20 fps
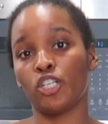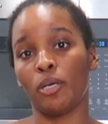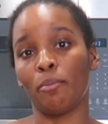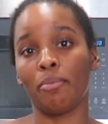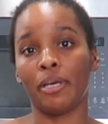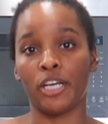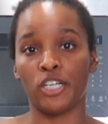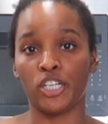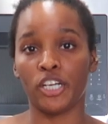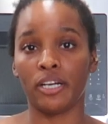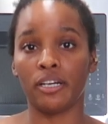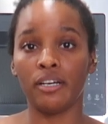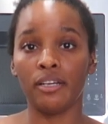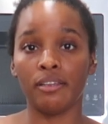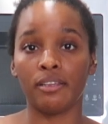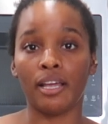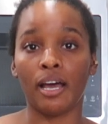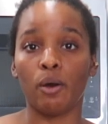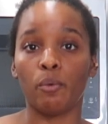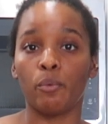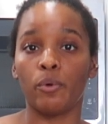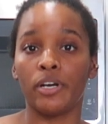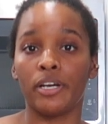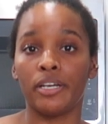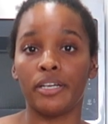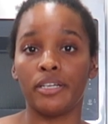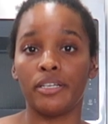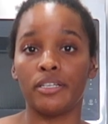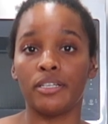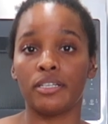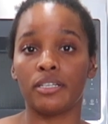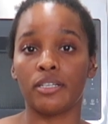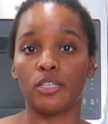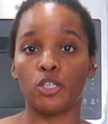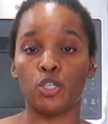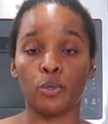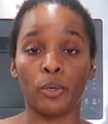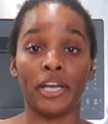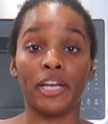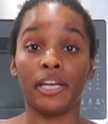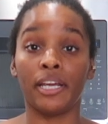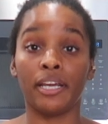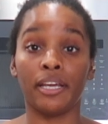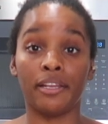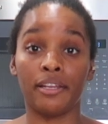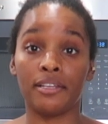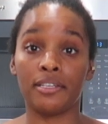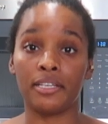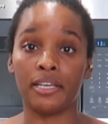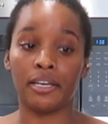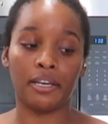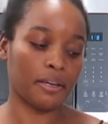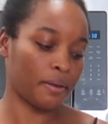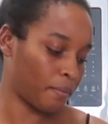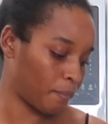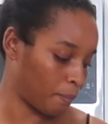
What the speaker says: and pancetta that was draining in the sink.